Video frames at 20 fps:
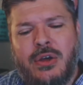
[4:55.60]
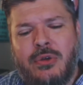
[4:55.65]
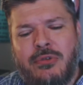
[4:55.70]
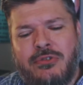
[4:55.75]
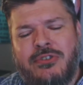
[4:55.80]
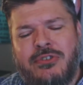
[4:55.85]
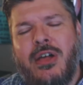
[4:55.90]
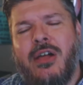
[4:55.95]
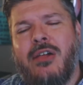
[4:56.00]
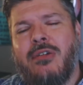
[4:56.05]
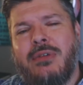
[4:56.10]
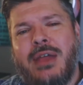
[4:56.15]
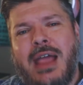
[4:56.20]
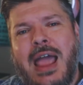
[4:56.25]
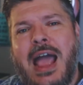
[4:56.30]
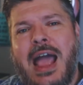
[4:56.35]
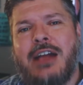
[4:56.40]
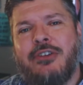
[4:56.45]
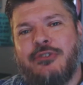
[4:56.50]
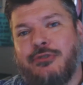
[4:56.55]
salt
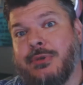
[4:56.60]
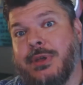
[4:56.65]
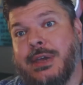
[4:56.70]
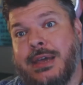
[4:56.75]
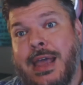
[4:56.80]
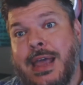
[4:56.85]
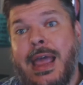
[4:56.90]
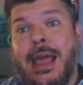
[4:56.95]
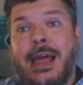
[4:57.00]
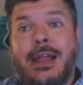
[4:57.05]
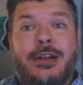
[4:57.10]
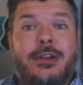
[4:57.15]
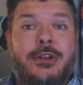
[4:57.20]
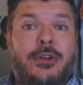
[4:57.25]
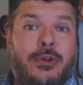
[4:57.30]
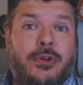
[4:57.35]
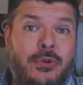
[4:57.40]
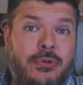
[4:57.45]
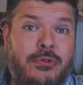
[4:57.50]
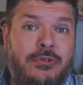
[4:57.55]
actually can't
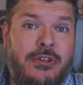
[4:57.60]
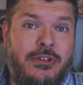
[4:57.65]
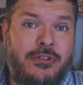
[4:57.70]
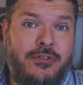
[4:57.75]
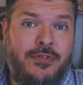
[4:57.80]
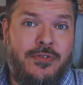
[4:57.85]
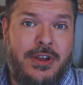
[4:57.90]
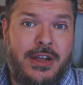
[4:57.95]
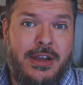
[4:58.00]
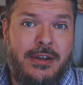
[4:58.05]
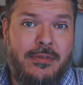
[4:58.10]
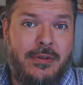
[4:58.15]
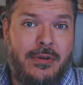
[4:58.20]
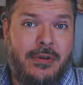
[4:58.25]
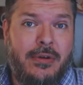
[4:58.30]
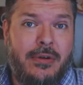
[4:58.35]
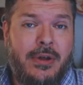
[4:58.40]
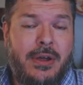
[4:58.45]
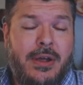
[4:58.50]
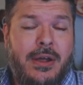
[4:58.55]
lose its
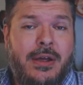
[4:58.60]
flavor.